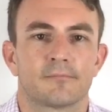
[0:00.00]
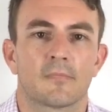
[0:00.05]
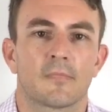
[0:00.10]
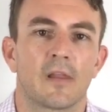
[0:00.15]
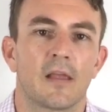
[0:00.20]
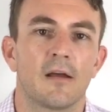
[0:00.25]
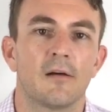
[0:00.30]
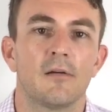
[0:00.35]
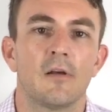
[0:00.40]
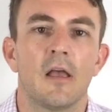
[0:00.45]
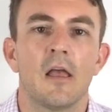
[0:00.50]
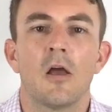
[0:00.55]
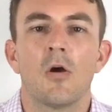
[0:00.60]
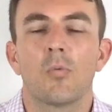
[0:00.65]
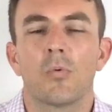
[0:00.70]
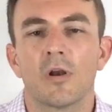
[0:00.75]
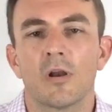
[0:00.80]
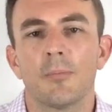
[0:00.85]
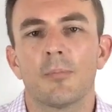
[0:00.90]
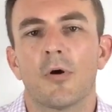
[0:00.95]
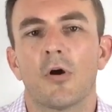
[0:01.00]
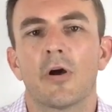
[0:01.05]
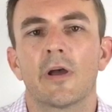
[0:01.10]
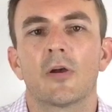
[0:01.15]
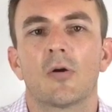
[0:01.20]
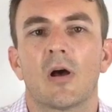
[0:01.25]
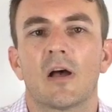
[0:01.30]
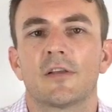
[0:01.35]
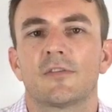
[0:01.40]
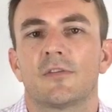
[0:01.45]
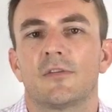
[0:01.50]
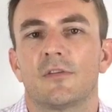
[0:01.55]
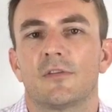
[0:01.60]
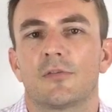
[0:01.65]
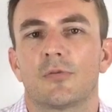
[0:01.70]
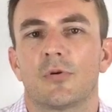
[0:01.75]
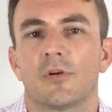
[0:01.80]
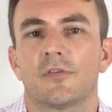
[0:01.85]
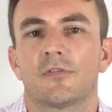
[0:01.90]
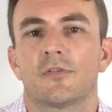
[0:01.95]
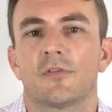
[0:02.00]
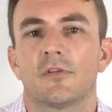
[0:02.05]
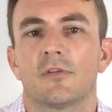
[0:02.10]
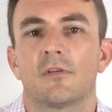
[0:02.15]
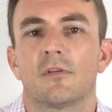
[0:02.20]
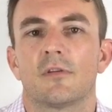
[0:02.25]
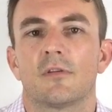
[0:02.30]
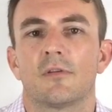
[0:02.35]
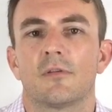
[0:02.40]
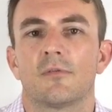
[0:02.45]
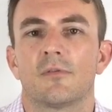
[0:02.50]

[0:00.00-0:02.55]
Now, when a buyer asks you this question,